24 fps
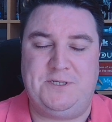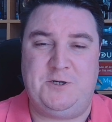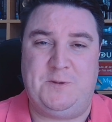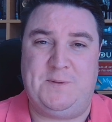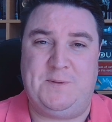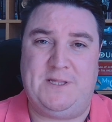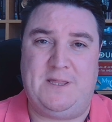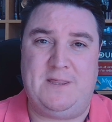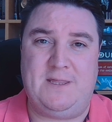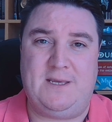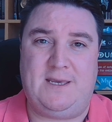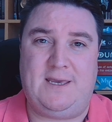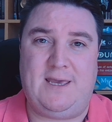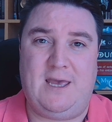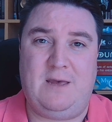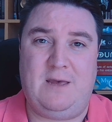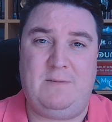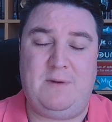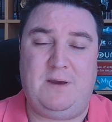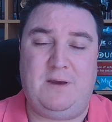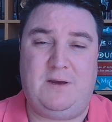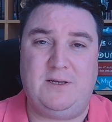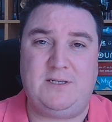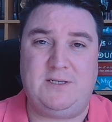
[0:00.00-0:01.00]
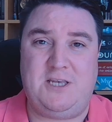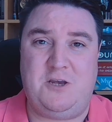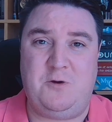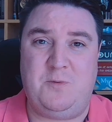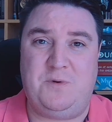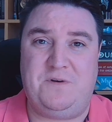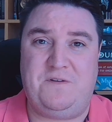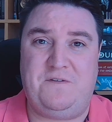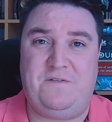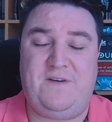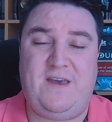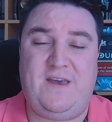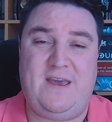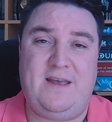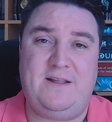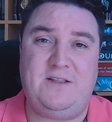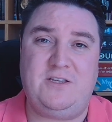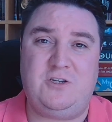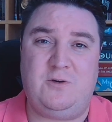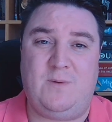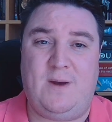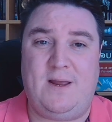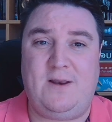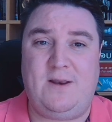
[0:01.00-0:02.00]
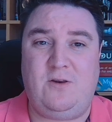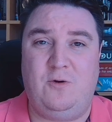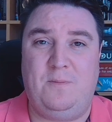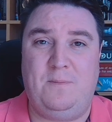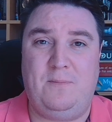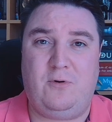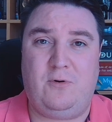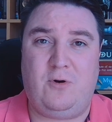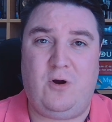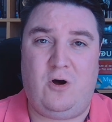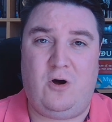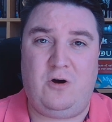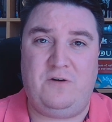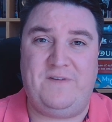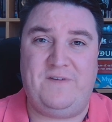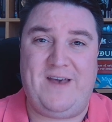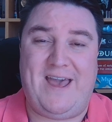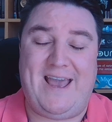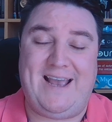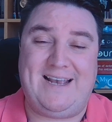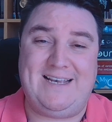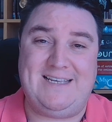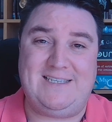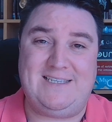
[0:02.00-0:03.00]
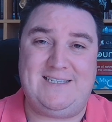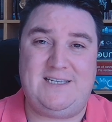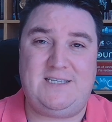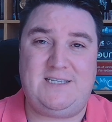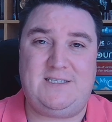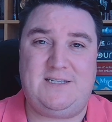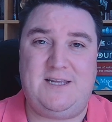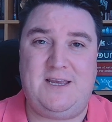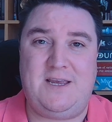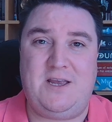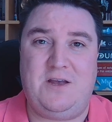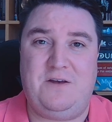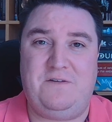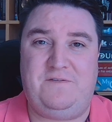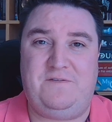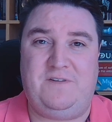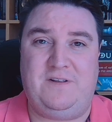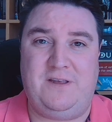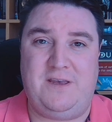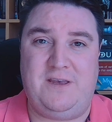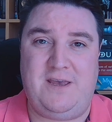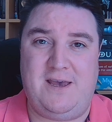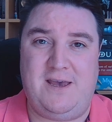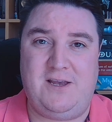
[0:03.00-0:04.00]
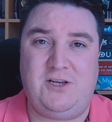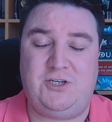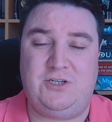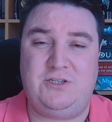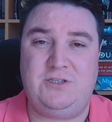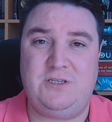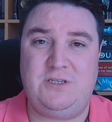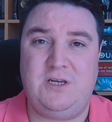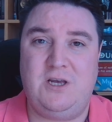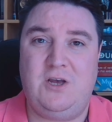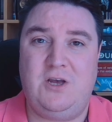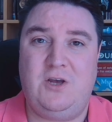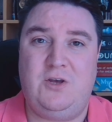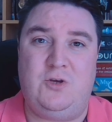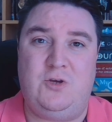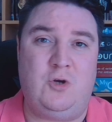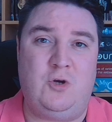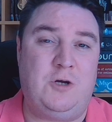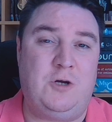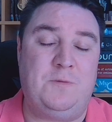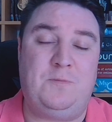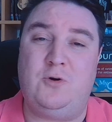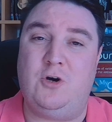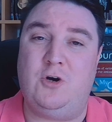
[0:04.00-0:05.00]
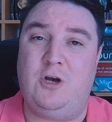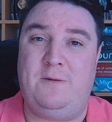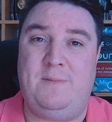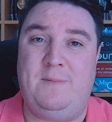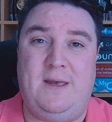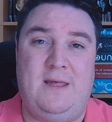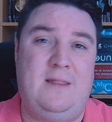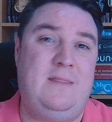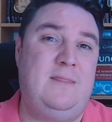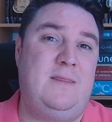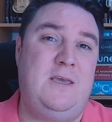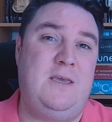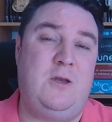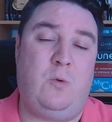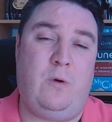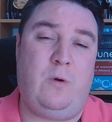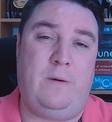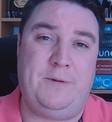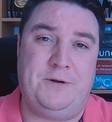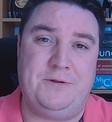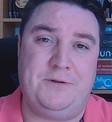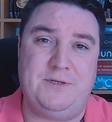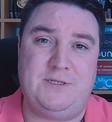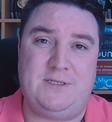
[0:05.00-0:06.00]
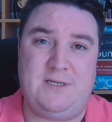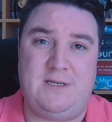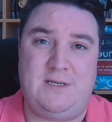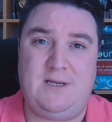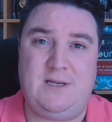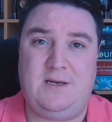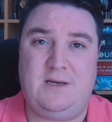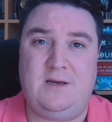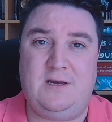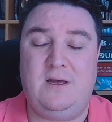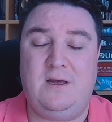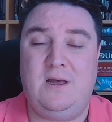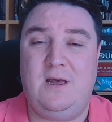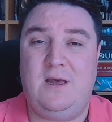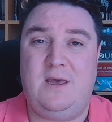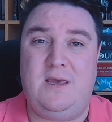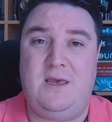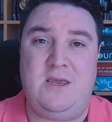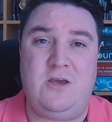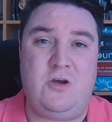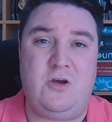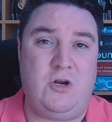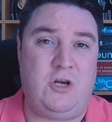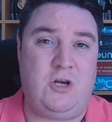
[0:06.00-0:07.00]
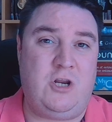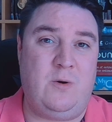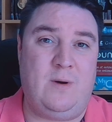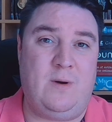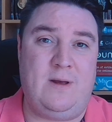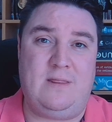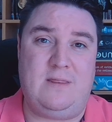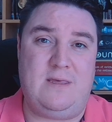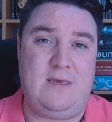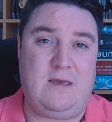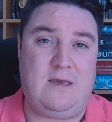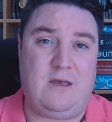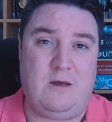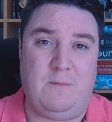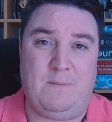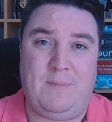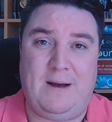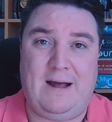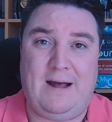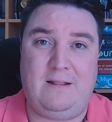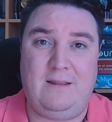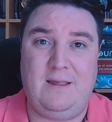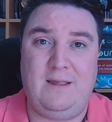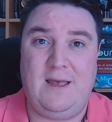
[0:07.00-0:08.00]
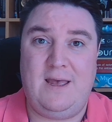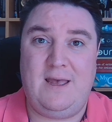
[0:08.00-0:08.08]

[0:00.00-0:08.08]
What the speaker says: within the game because he would fit into a number of existing affiliations. You could put him in the Criminal Syndicate, he could go in the Cabal,